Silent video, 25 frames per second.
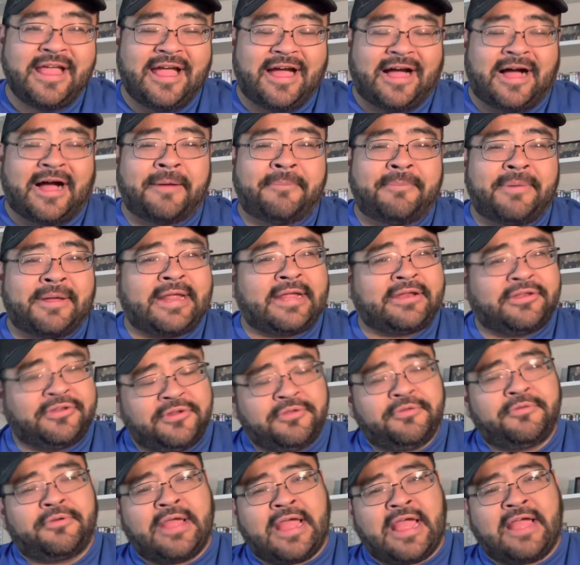Uh, but I
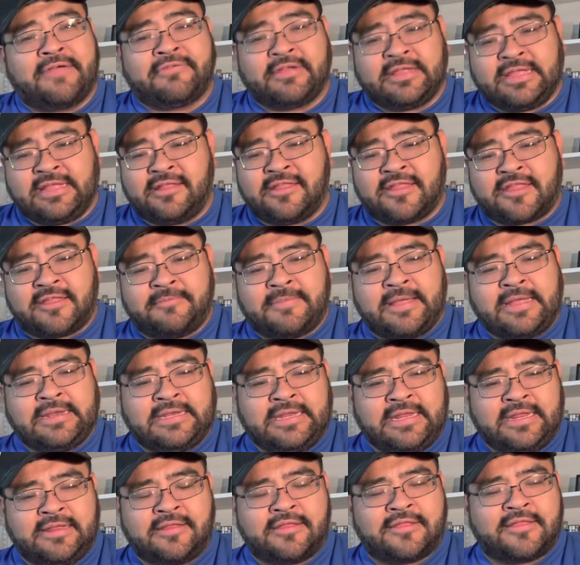do have again some
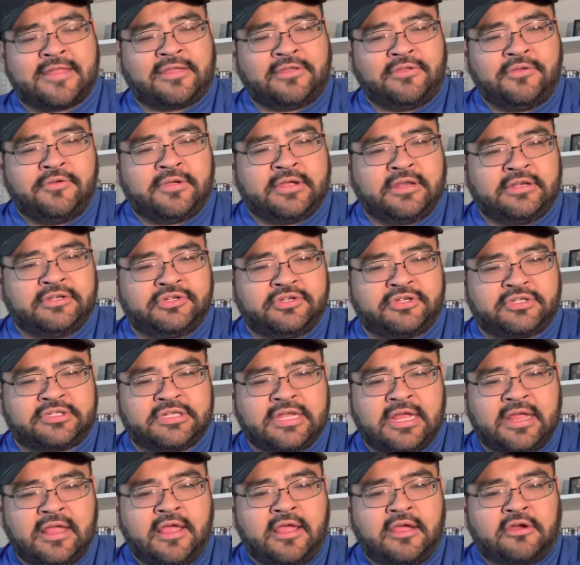ideas that you can
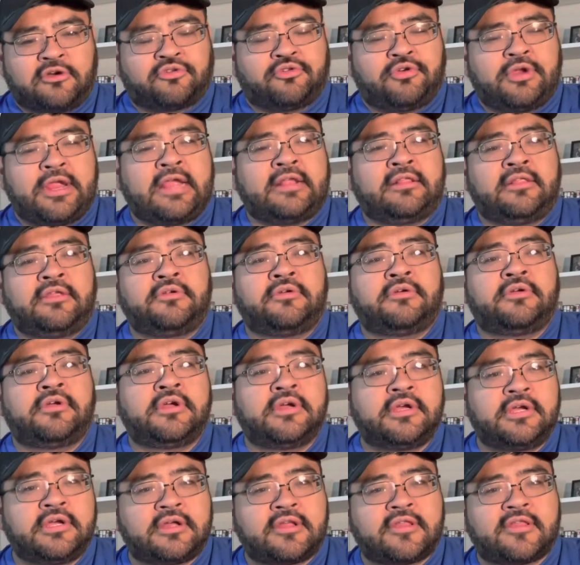just create little
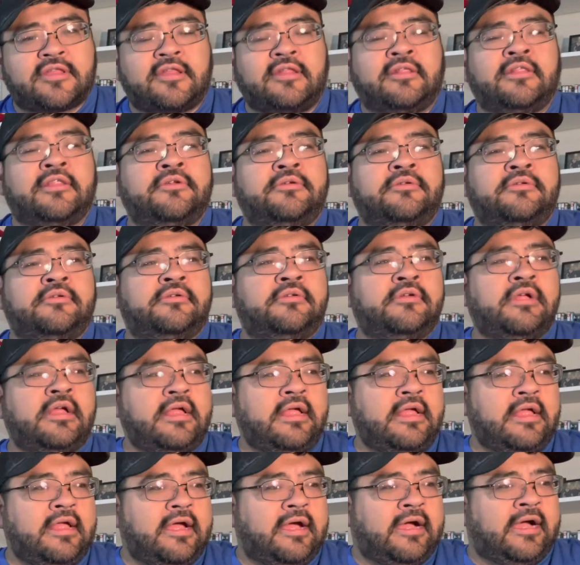hooks, little
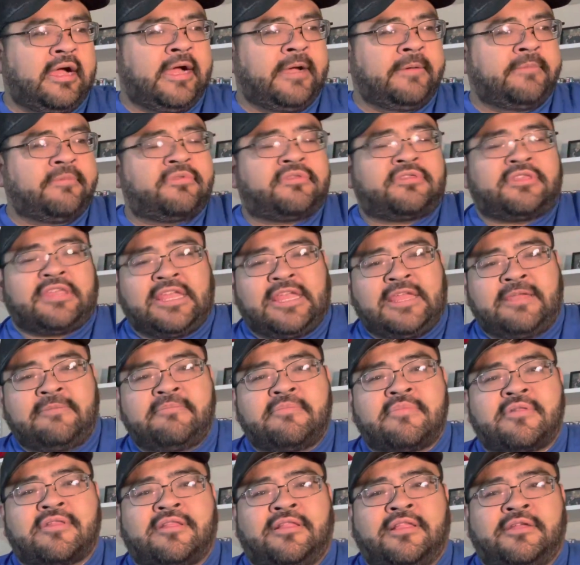um,
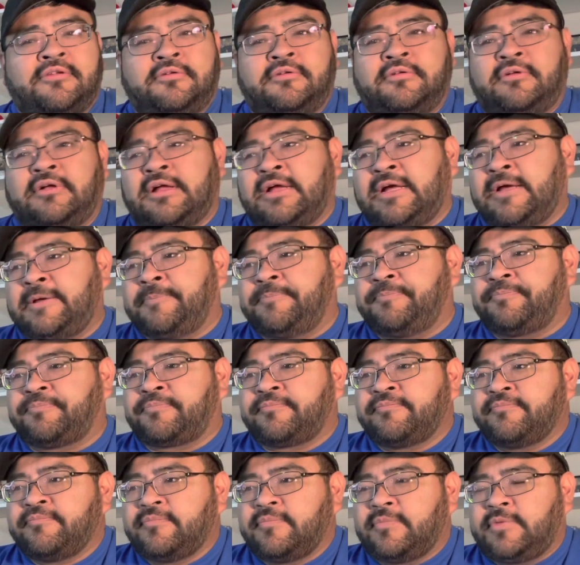themes, little um,
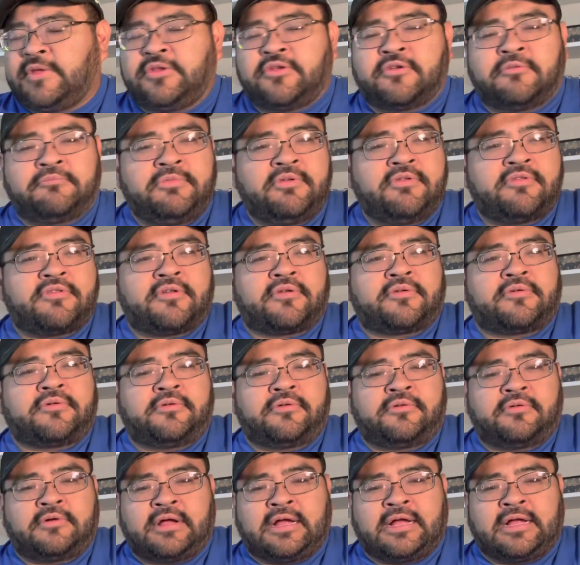you know
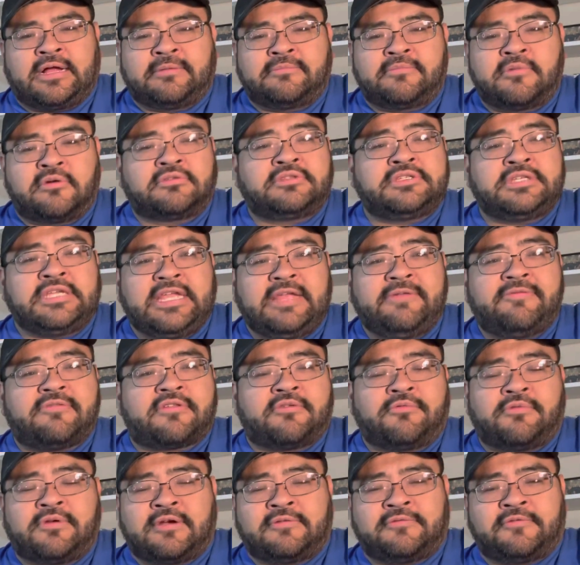musical uh, motifs
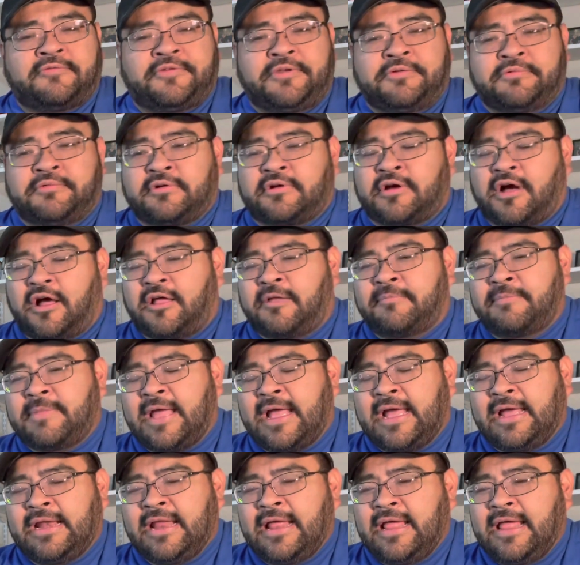or whatever if you want to call them
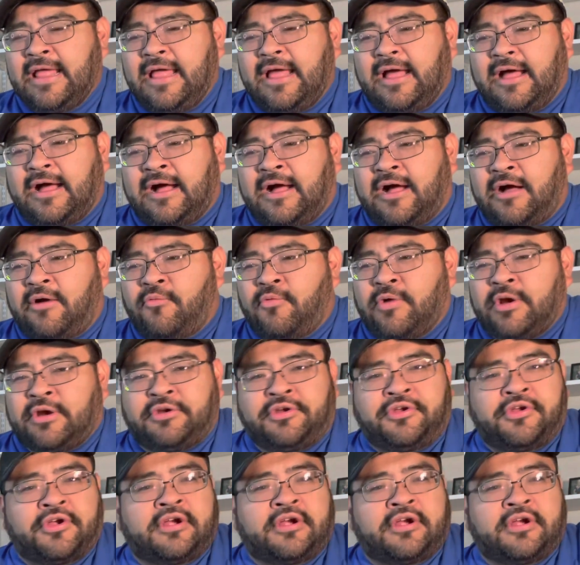that, uh, where you're